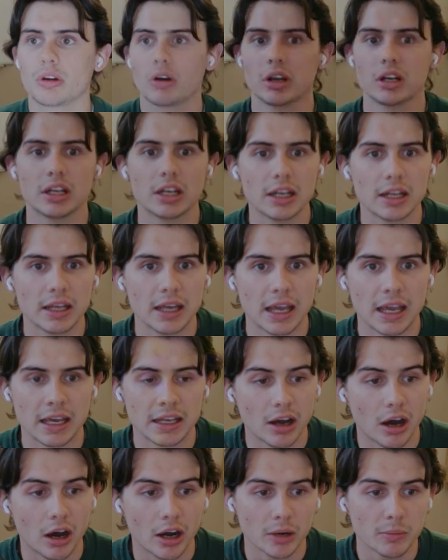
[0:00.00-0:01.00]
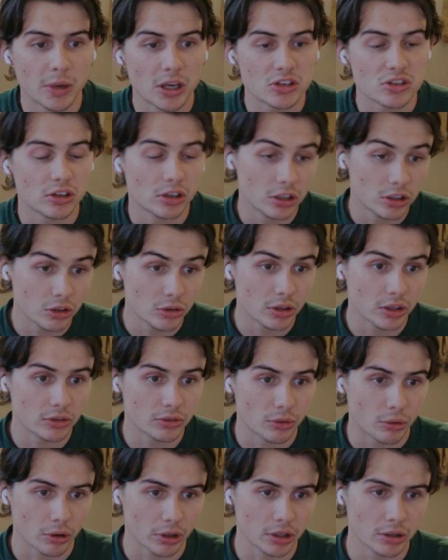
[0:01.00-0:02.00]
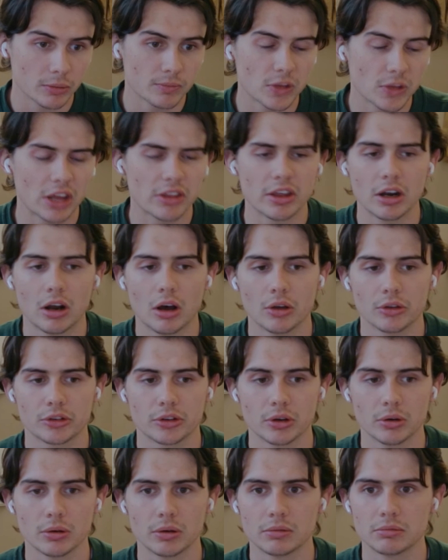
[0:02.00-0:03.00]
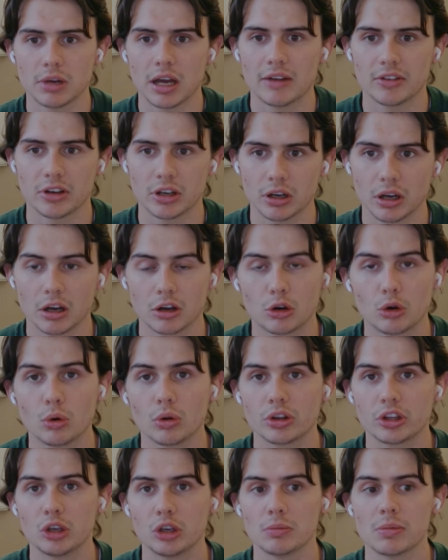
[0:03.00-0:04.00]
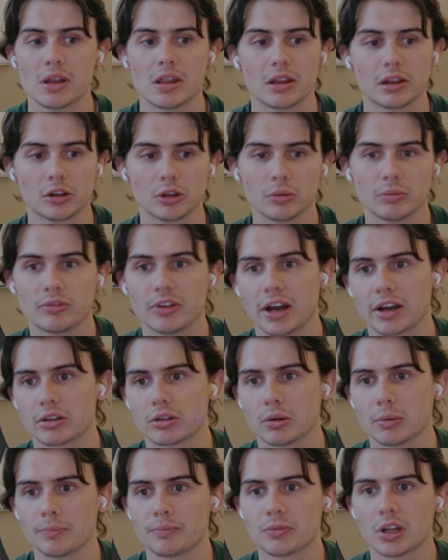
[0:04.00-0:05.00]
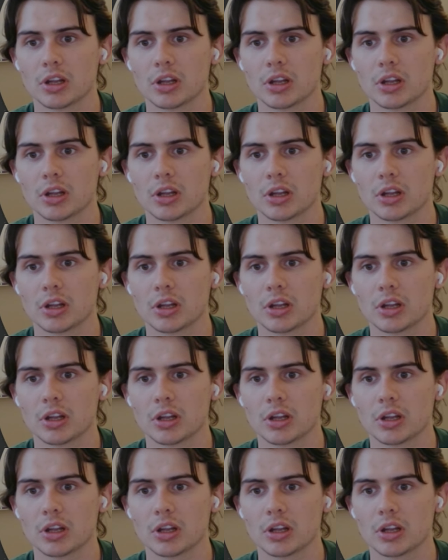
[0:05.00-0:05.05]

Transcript: created an automation to do this for you, and then also have a cool human in the loop factor.